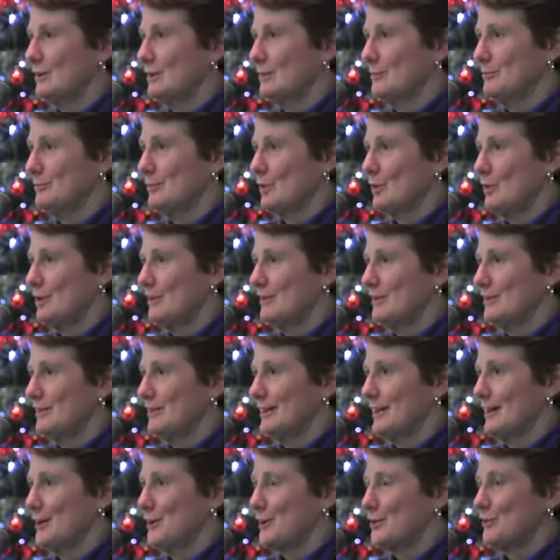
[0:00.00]
all the
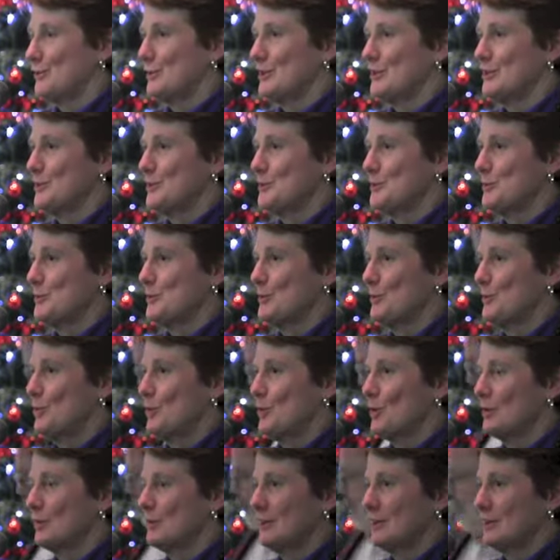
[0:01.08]
honorees and the
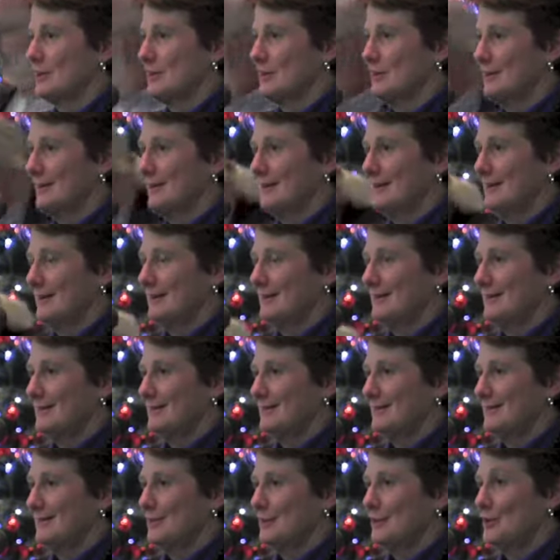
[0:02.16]
work that
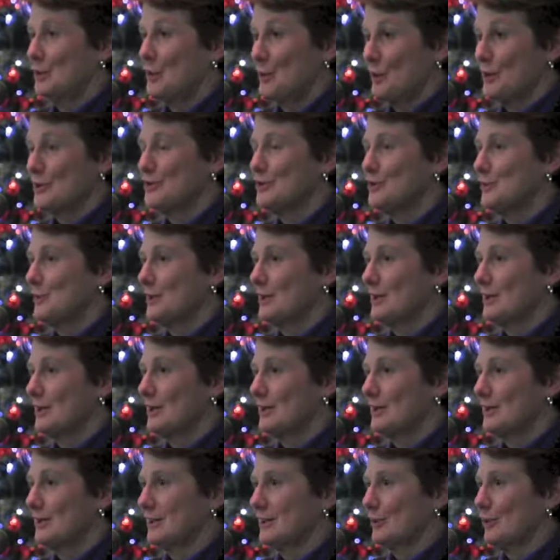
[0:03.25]
you are
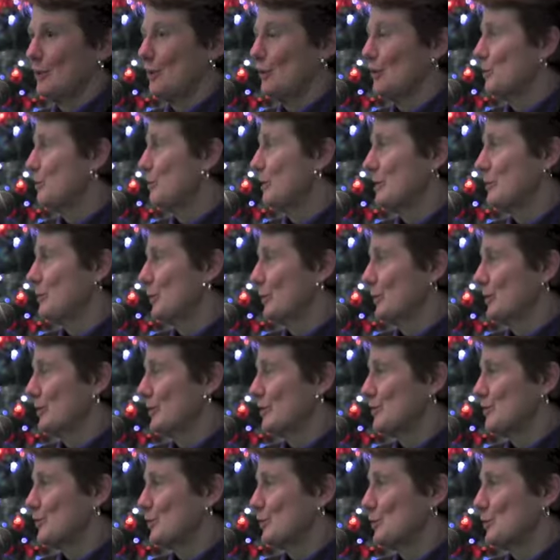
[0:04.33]
doing and that all the people in
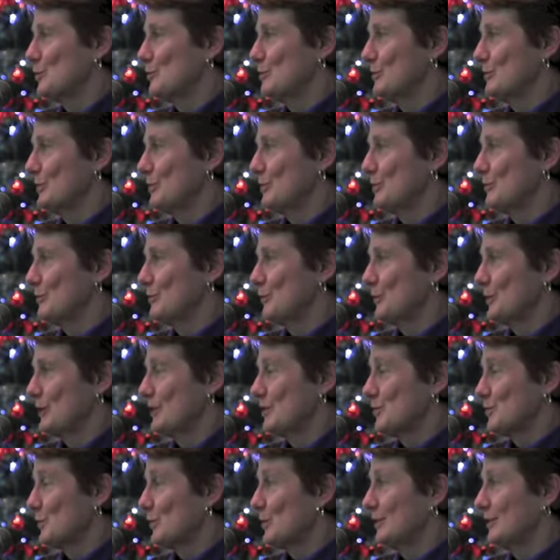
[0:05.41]
this room are doing
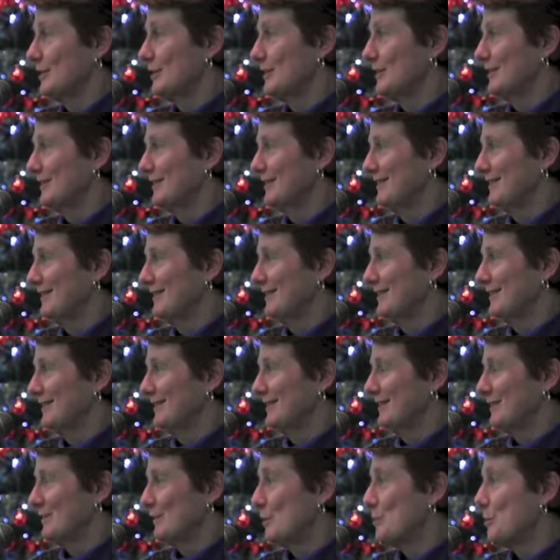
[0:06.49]
is really
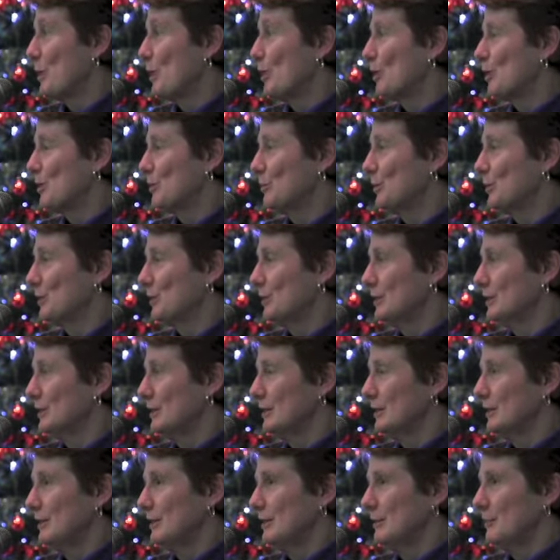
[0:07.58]
remarkable.
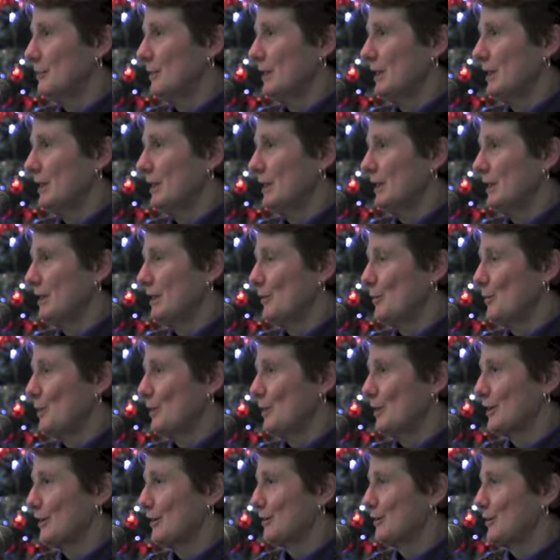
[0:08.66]
And I
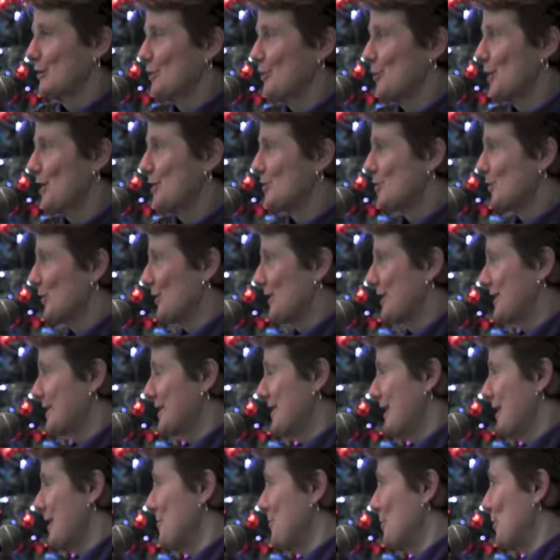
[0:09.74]
want to
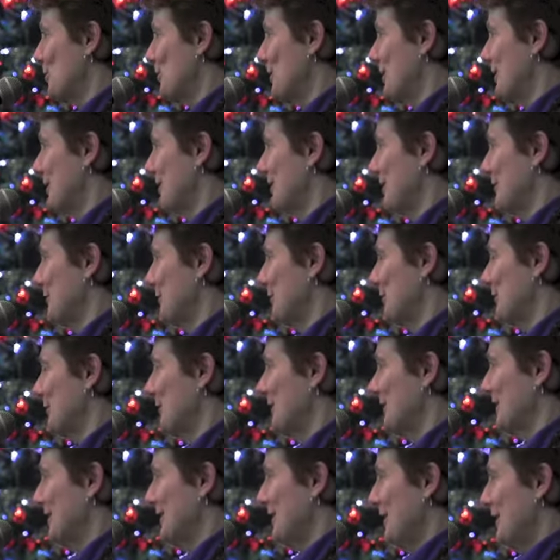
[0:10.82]
congratulate Tom O'Connor,